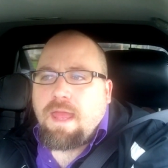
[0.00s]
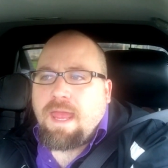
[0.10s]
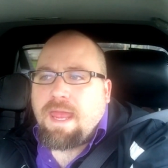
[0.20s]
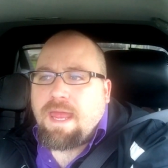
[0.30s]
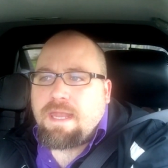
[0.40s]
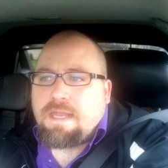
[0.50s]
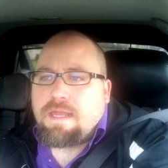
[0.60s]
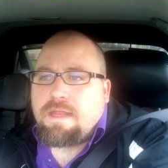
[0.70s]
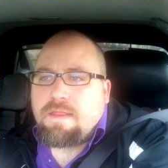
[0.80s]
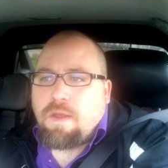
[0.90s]
and
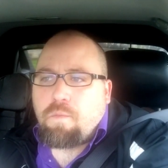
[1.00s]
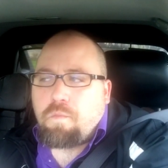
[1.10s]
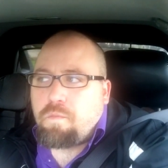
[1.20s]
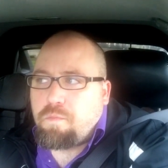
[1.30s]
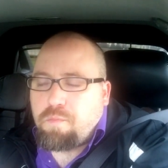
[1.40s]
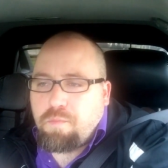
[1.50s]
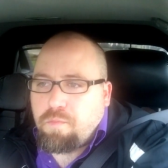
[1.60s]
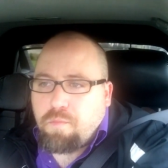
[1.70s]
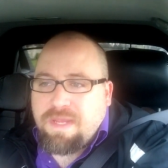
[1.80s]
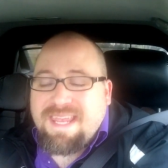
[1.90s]
that
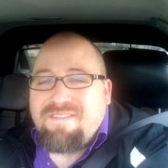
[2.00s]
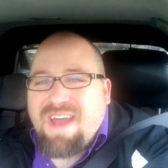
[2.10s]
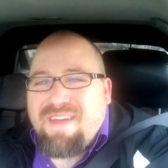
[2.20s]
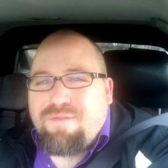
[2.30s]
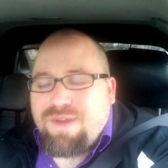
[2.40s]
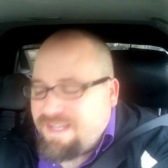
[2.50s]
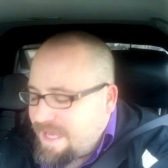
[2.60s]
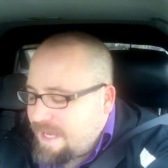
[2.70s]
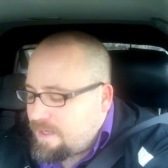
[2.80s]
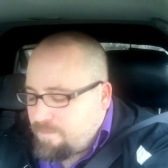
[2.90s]
we give every
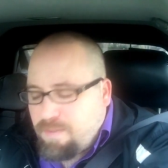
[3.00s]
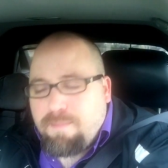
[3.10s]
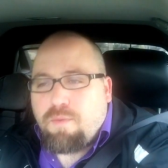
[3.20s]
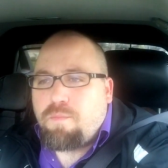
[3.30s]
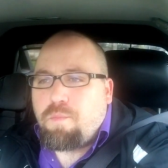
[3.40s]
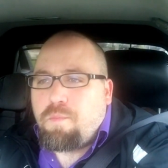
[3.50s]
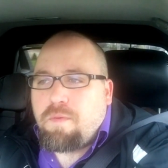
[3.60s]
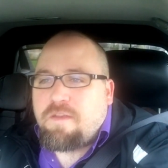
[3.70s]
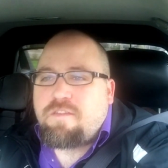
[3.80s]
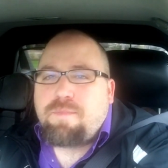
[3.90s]
day, people
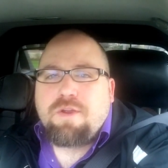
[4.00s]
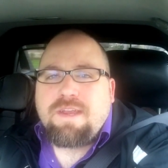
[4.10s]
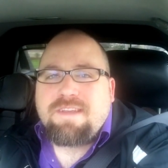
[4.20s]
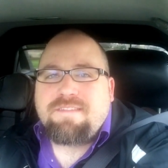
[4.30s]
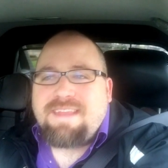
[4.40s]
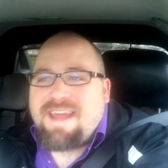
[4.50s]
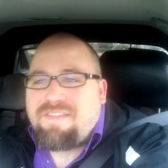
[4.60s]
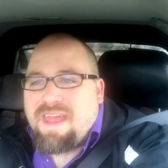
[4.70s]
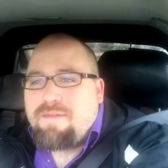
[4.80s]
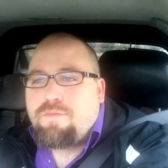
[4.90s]
experience
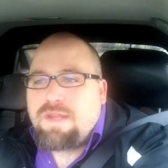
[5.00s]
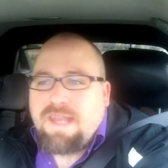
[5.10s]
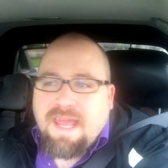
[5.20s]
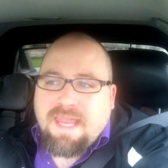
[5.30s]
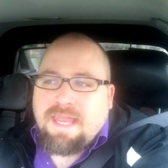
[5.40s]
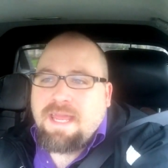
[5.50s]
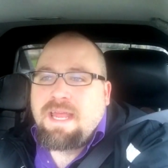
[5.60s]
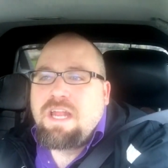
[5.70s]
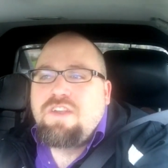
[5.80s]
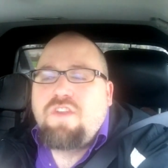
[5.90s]
death every day.
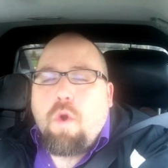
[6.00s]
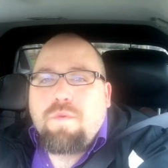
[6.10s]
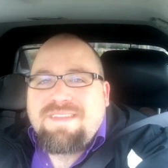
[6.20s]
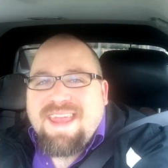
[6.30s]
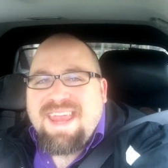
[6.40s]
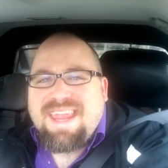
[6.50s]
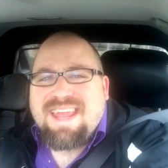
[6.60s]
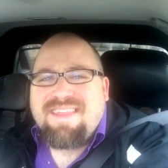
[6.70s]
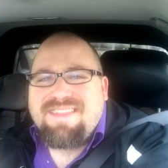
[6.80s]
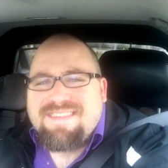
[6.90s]
Don't take
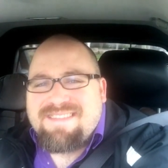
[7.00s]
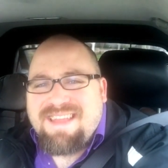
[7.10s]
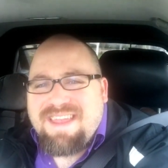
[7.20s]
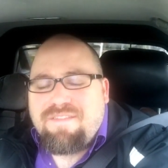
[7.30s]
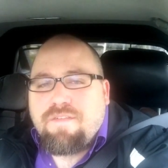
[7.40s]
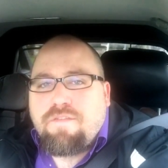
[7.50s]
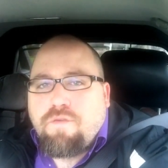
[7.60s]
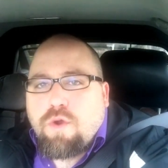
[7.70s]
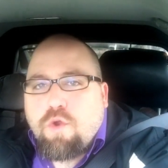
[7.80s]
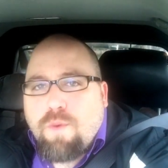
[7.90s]
this life
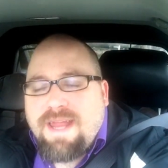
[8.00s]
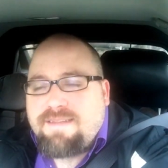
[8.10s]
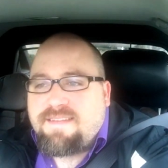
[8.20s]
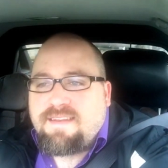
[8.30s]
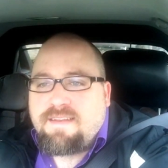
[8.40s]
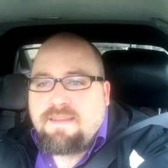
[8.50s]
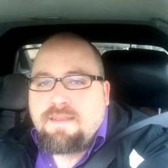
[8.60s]
for granted.